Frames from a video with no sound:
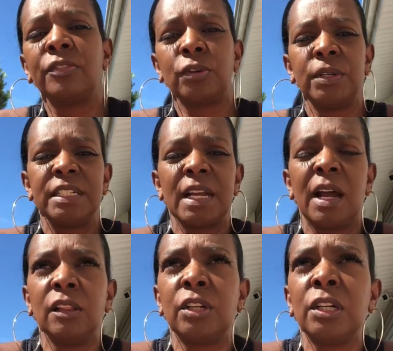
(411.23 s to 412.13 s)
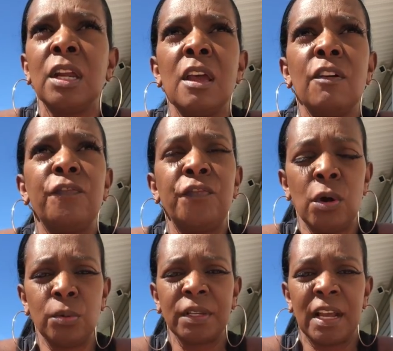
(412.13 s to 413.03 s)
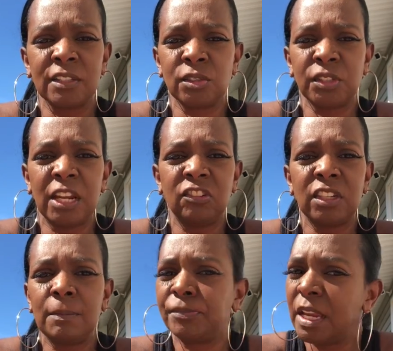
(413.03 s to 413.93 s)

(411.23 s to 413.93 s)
$30 phone consultation.